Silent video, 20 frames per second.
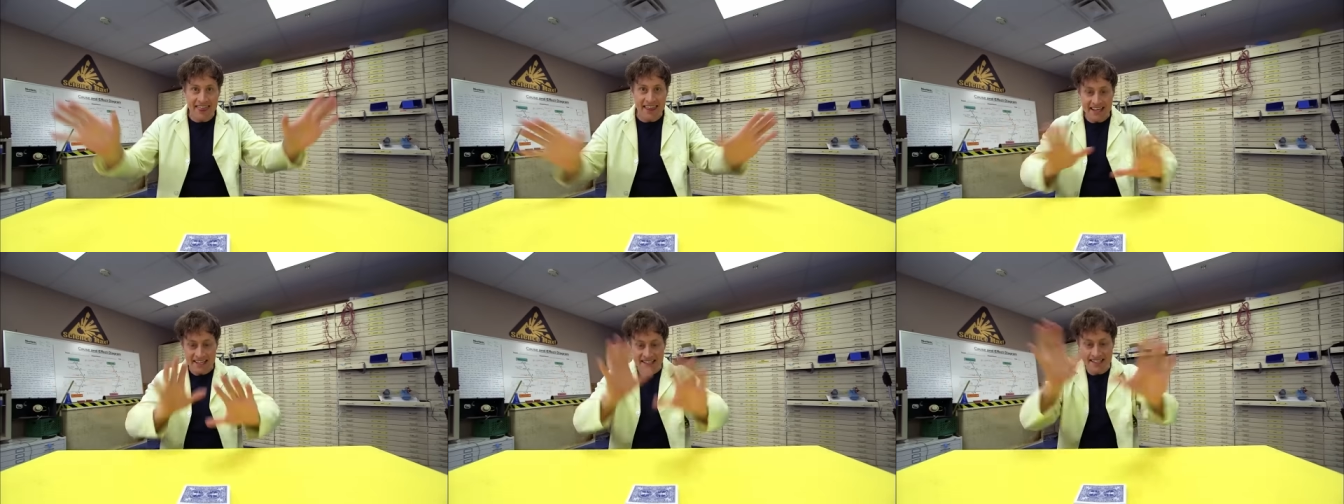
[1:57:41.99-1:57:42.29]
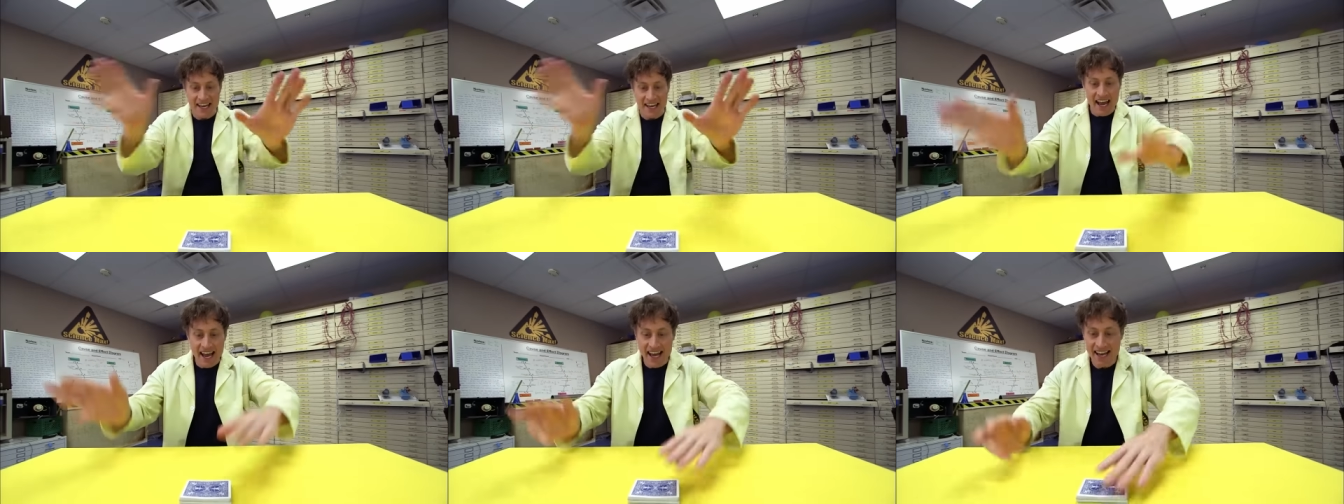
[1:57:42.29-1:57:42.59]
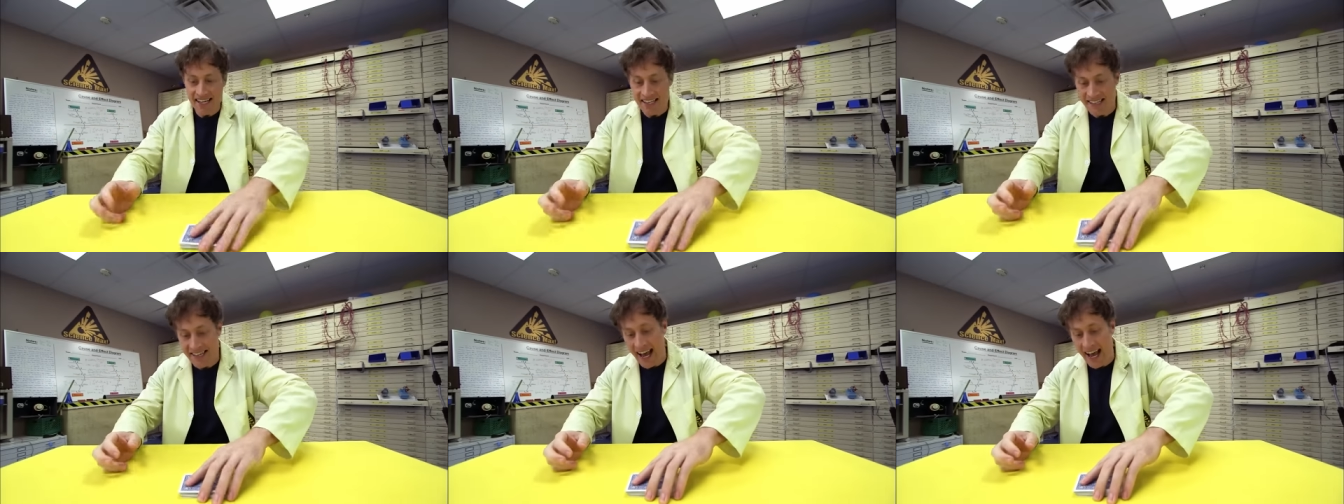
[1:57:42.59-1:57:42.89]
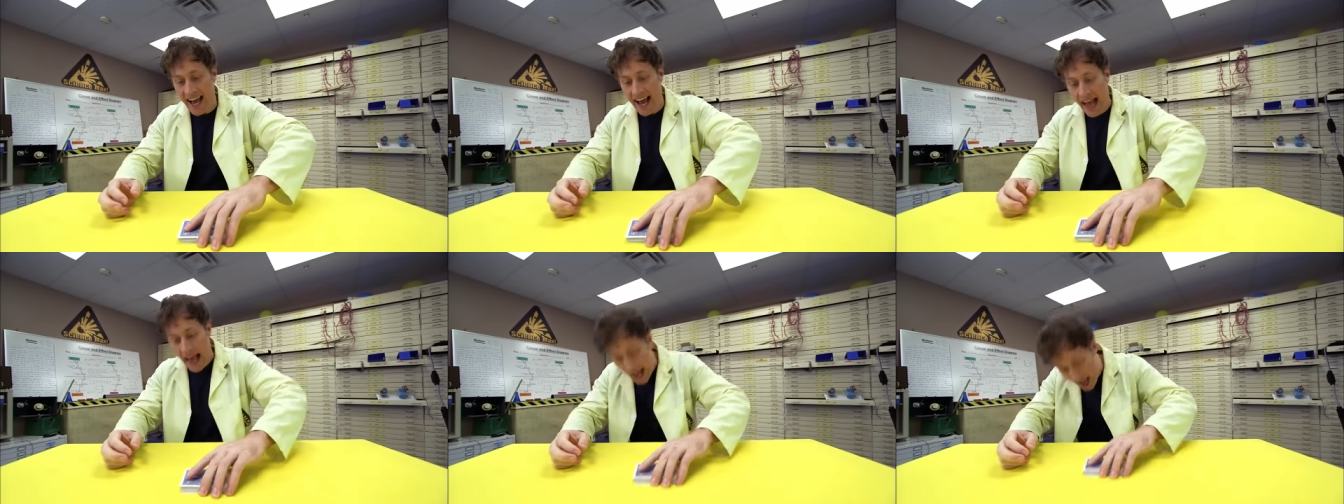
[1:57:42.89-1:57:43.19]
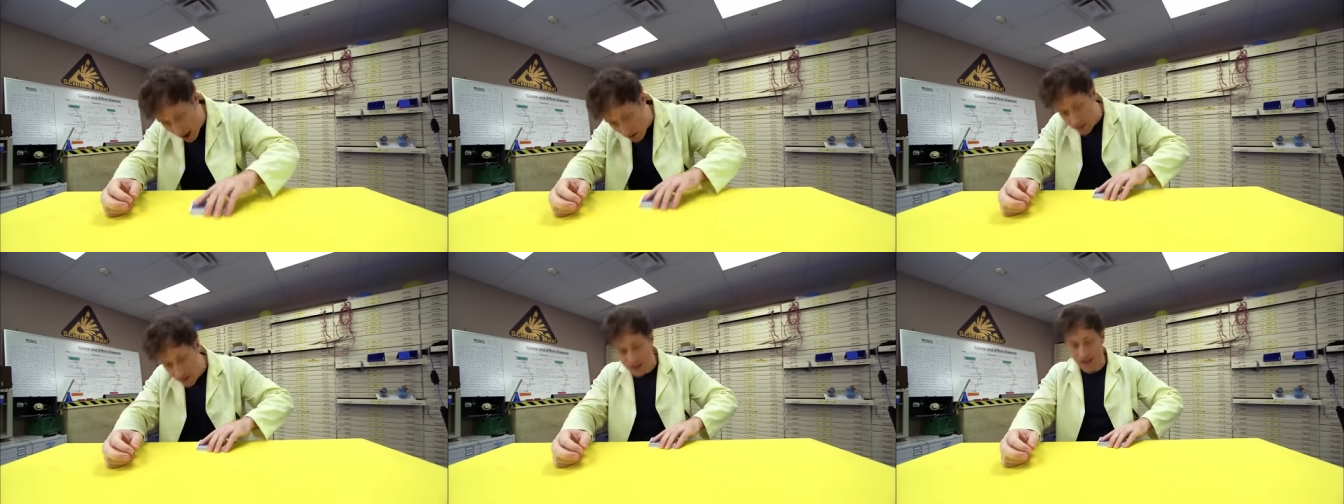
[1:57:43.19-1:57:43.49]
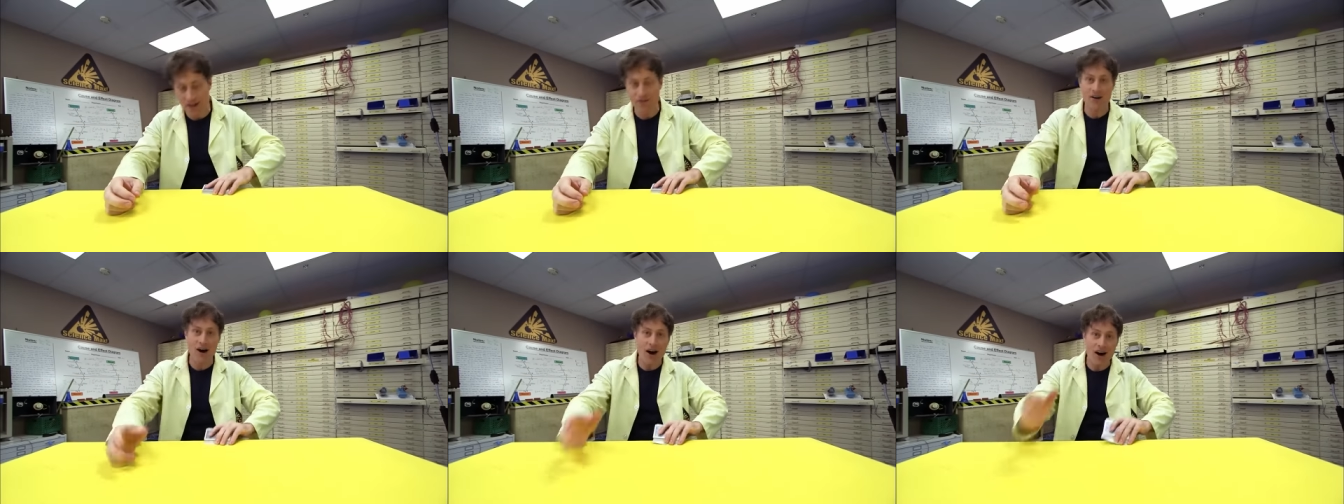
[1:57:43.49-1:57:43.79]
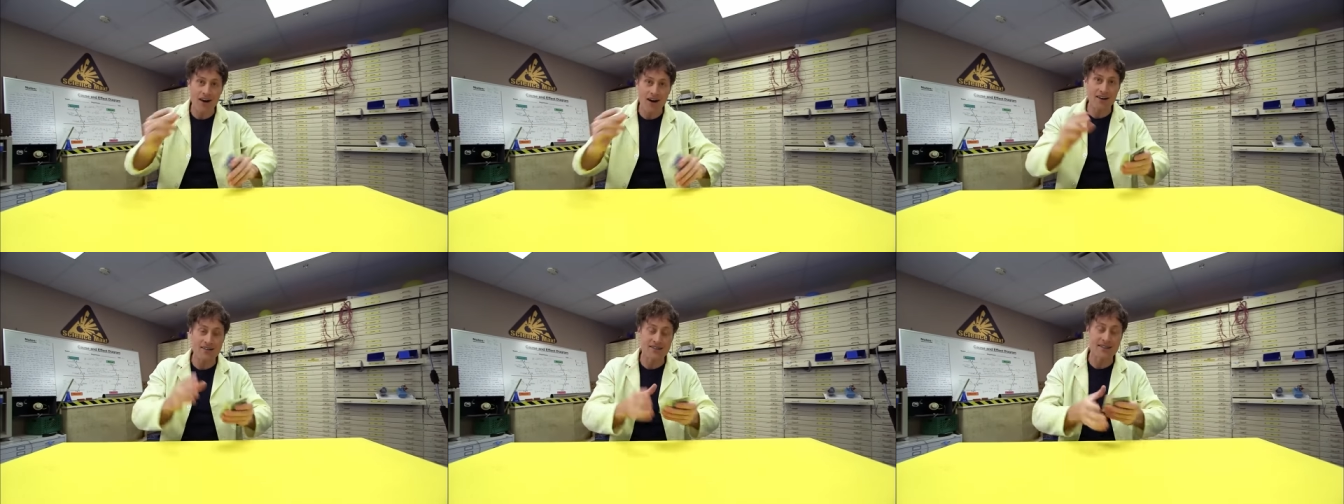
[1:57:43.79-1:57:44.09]
This is a house of
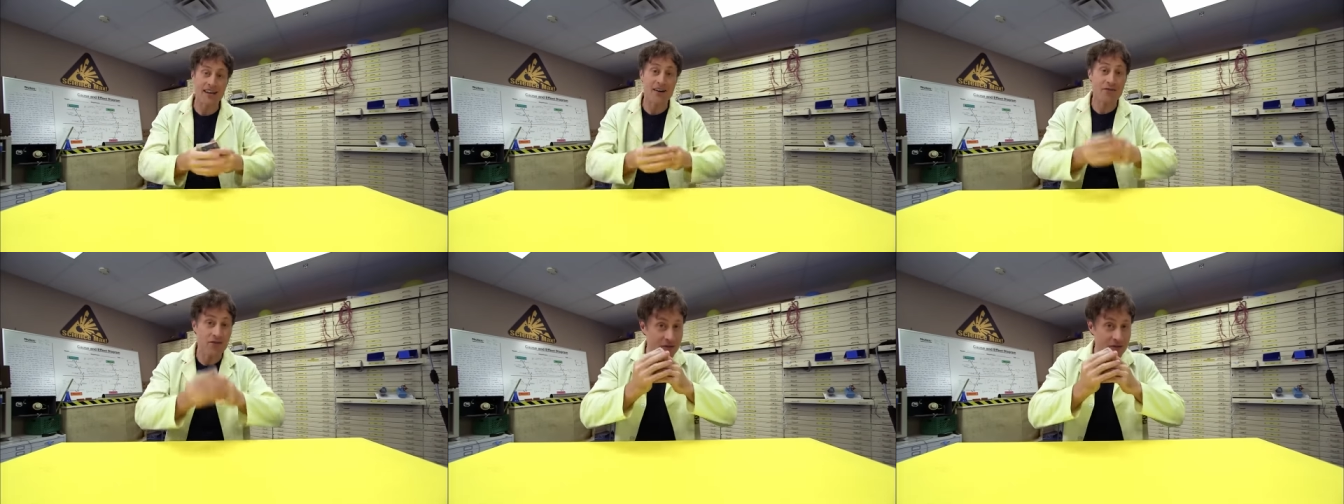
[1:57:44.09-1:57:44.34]
cards.